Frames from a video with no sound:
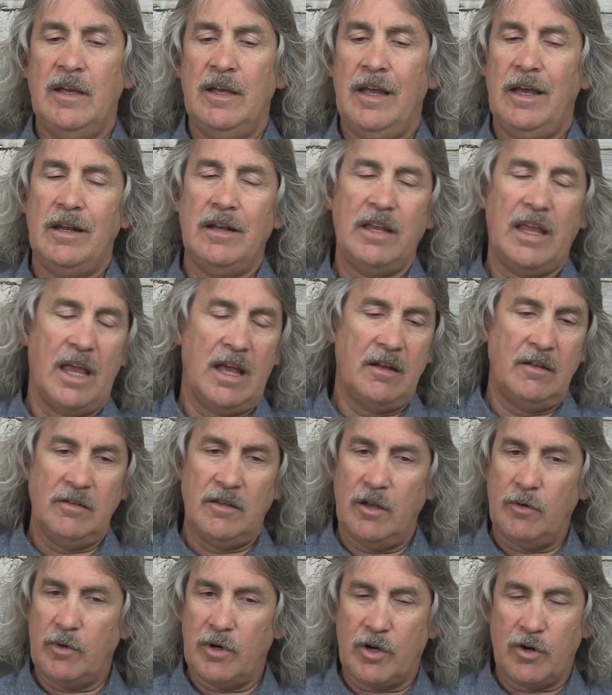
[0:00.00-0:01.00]
And again,
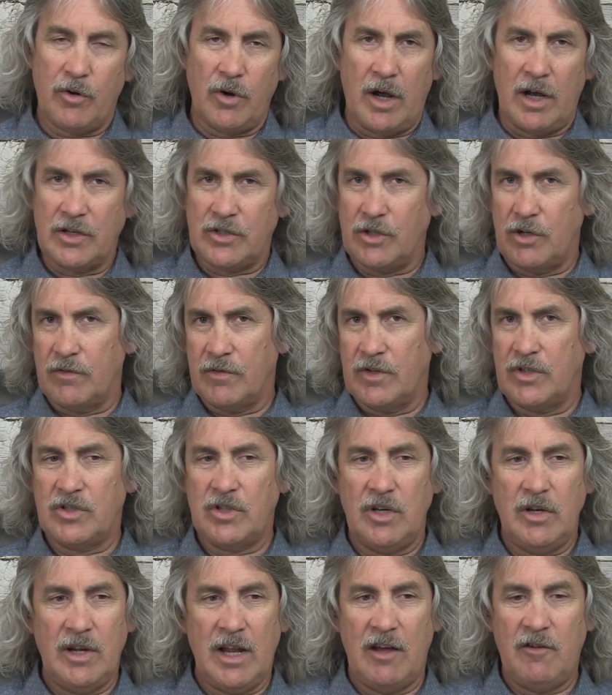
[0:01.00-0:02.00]
there were crossovers,
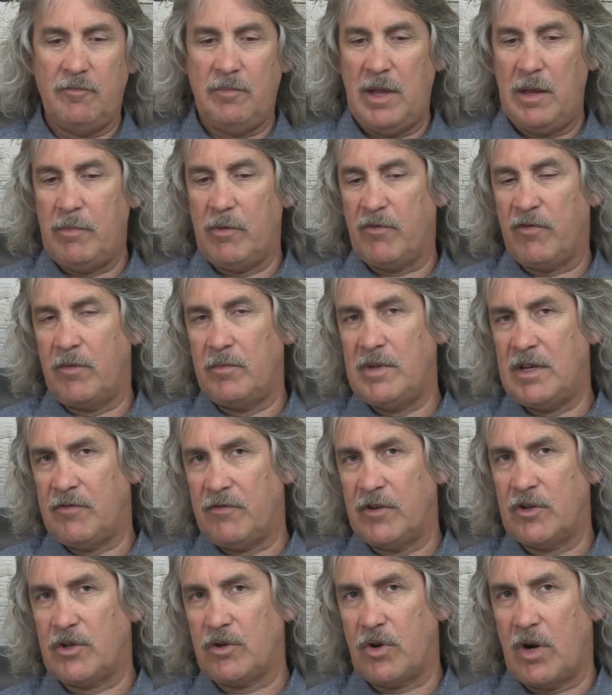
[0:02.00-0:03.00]
so you'd have people from
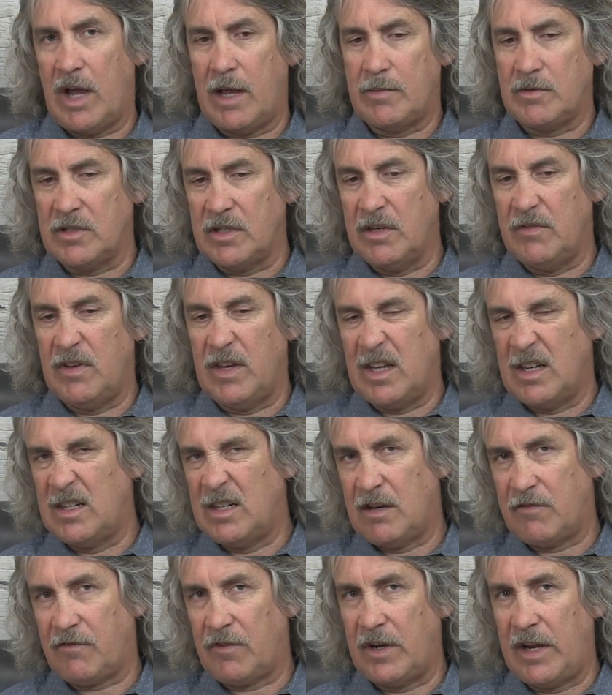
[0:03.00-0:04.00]
different tribes living in
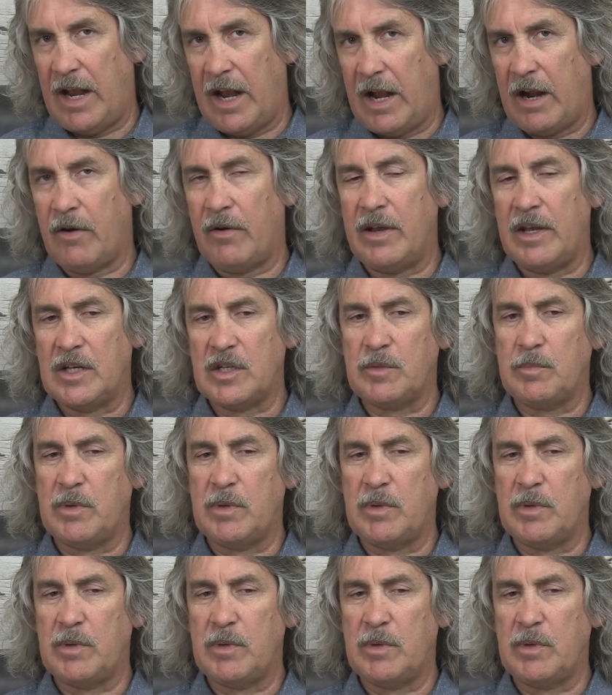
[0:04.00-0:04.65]
different areas.